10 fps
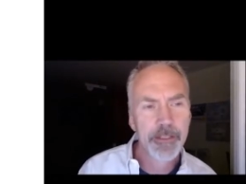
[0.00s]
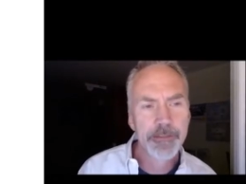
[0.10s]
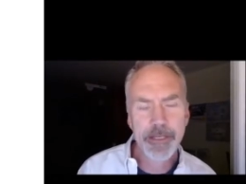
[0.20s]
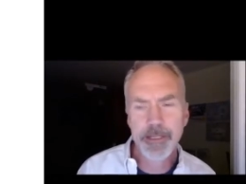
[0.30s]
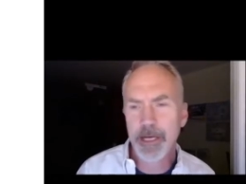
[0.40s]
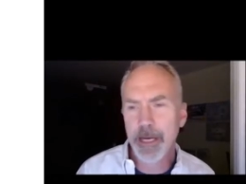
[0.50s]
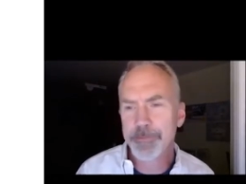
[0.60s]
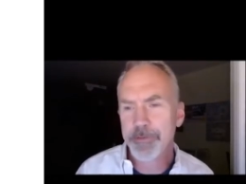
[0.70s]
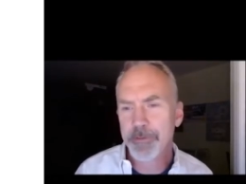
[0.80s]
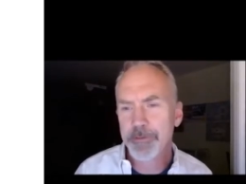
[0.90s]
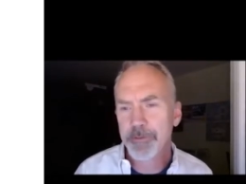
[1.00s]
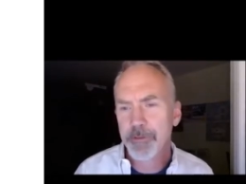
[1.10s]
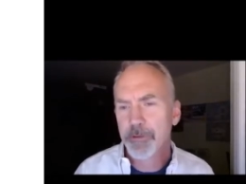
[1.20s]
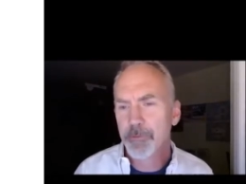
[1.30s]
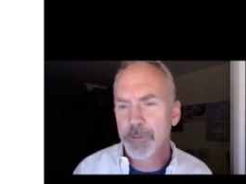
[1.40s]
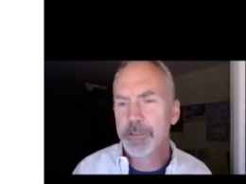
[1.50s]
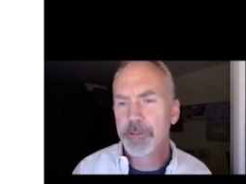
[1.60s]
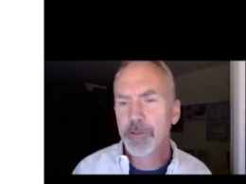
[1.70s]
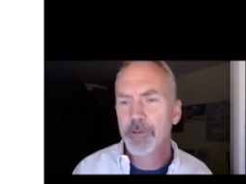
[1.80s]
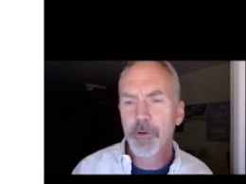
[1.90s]
Data ops is
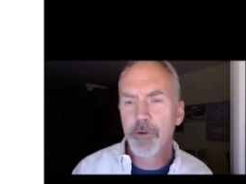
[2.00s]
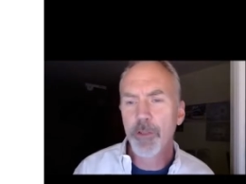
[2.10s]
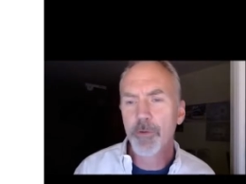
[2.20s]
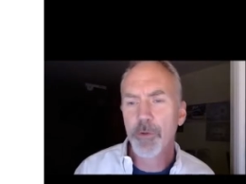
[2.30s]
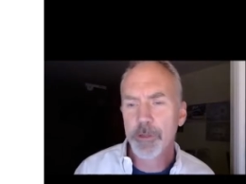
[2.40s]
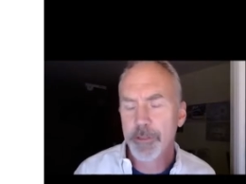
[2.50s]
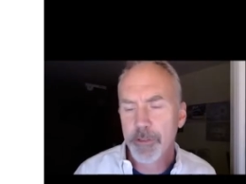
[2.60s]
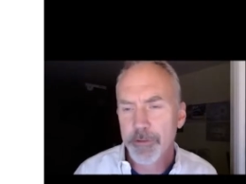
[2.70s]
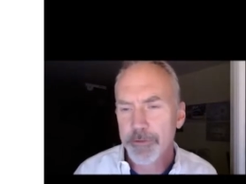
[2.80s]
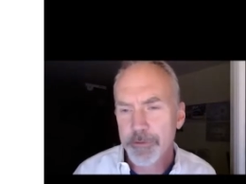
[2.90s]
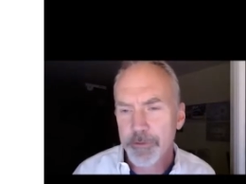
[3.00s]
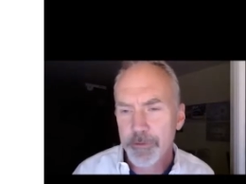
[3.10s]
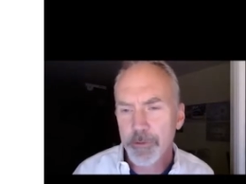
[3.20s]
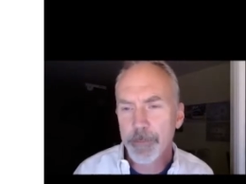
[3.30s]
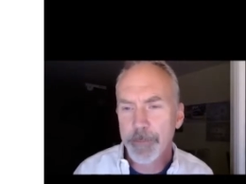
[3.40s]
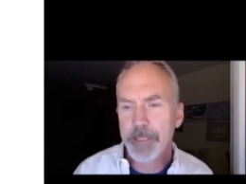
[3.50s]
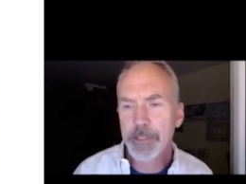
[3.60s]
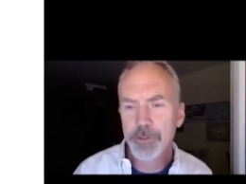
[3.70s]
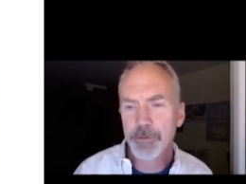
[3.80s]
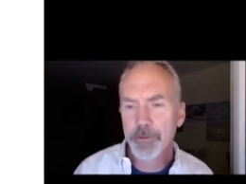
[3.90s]
really all the work that goes into making
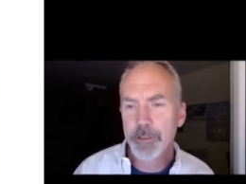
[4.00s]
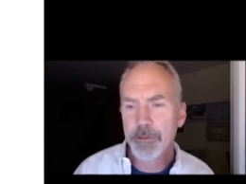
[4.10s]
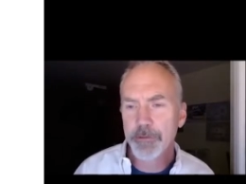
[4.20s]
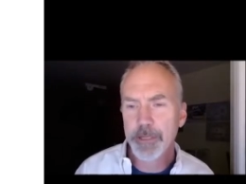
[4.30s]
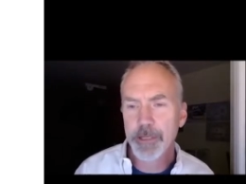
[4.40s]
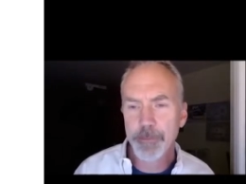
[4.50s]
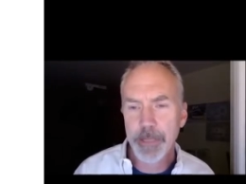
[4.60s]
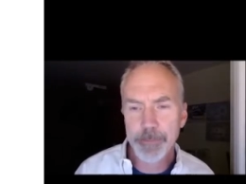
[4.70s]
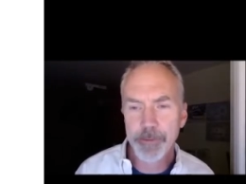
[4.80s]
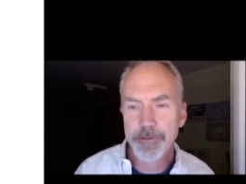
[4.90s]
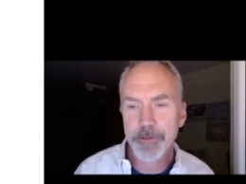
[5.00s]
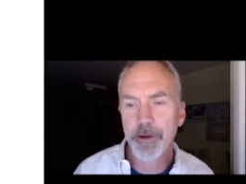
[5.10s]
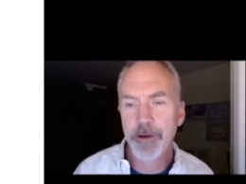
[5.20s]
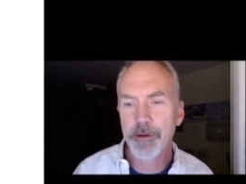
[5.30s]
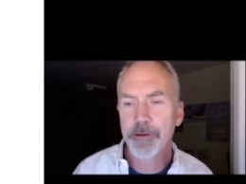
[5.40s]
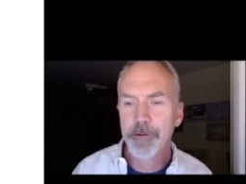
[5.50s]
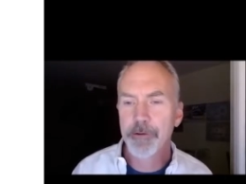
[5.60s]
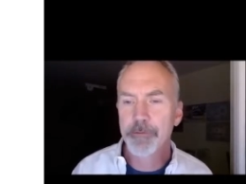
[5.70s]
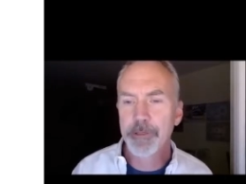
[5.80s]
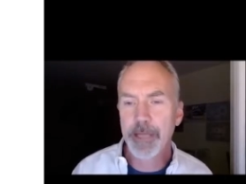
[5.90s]
sure that your data pipelines are
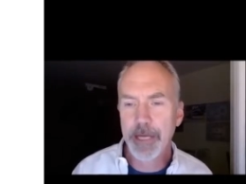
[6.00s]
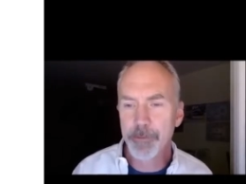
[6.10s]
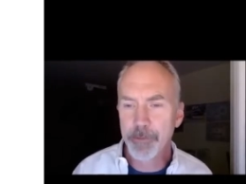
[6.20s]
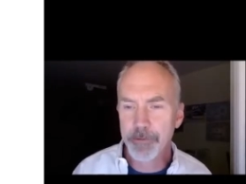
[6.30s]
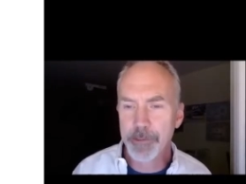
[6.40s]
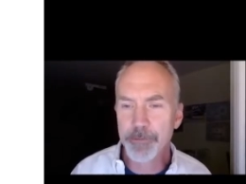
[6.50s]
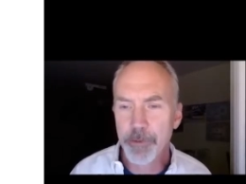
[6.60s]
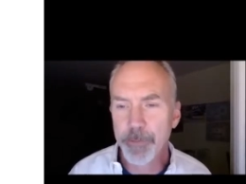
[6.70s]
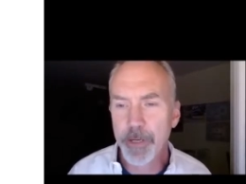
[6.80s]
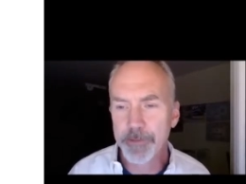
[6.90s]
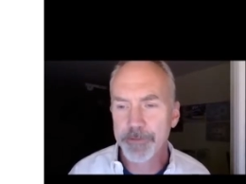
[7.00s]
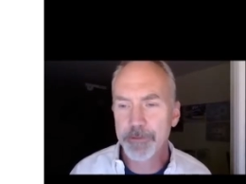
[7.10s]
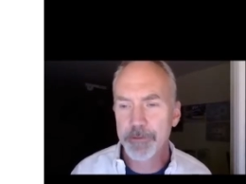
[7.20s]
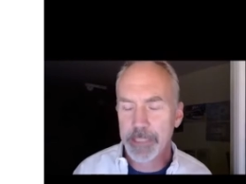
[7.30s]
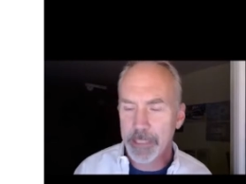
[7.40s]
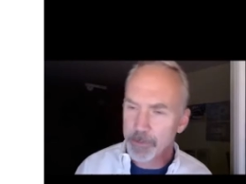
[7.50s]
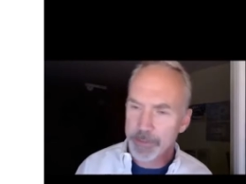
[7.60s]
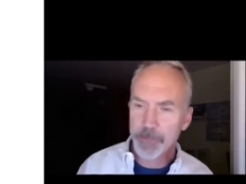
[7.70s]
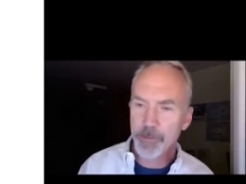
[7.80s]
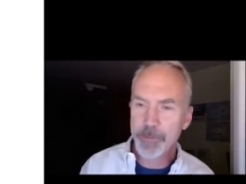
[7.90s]
reliable and robust and that
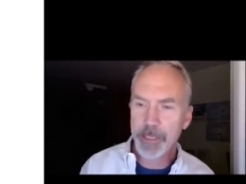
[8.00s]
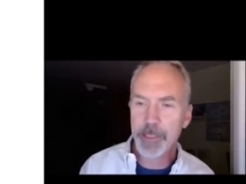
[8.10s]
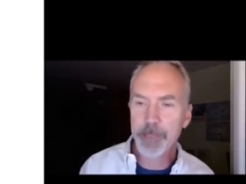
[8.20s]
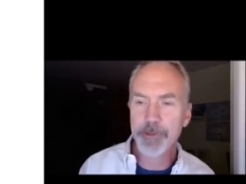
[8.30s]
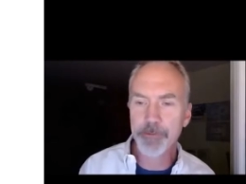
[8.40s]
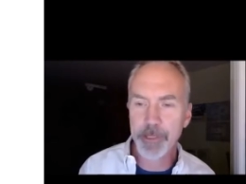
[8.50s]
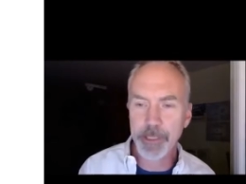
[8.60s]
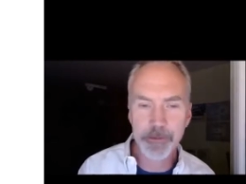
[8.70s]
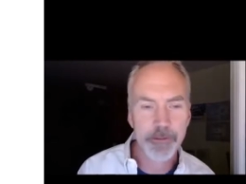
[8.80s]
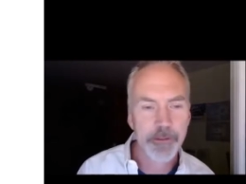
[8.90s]
they remain up and running